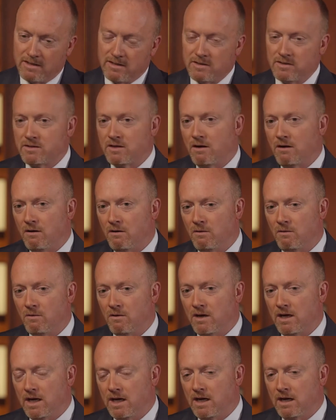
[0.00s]

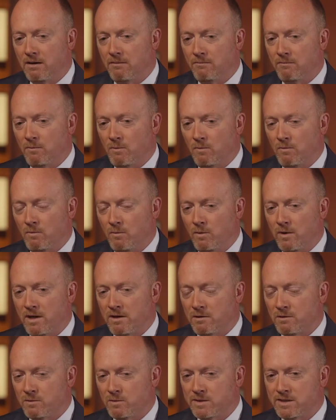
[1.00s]
So um,
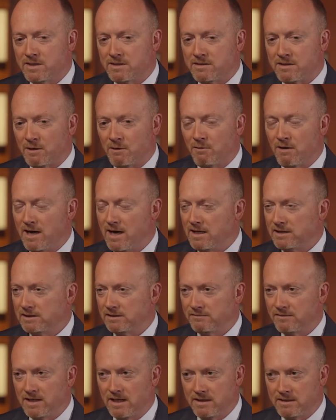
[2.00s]
whether it was the crash
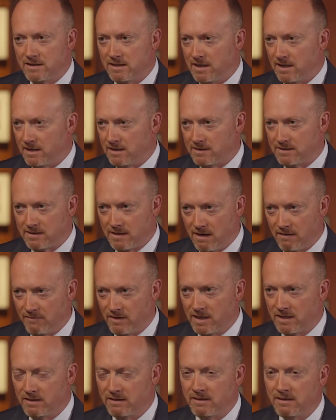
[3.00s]
of
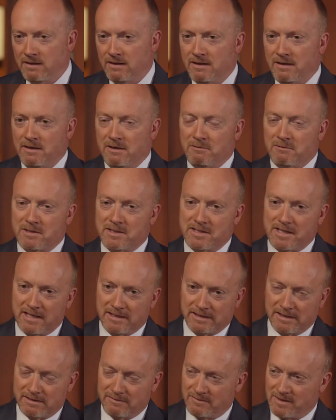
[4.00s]
1987,
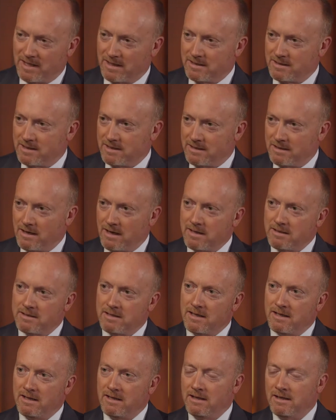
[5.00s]
recession of
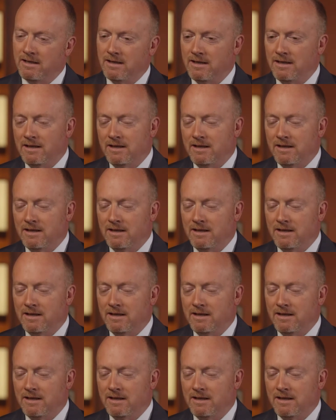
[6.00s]
1990,